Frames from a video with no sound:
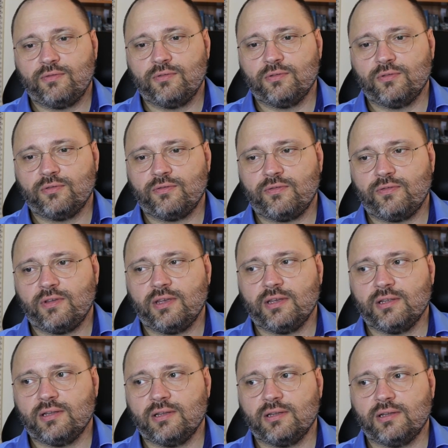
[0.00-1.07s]

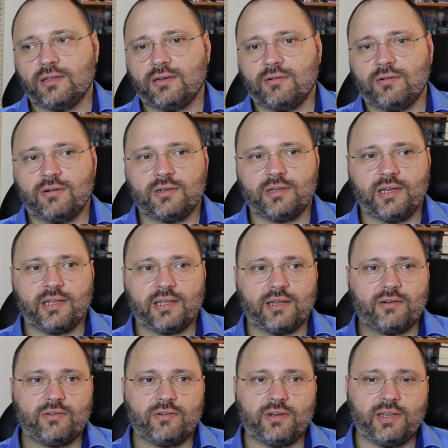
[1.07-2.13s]
fulfill, or they
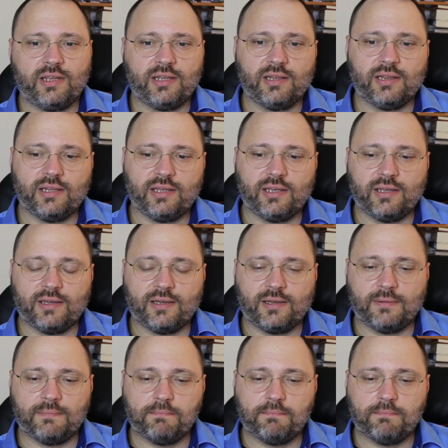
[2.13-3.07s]
can really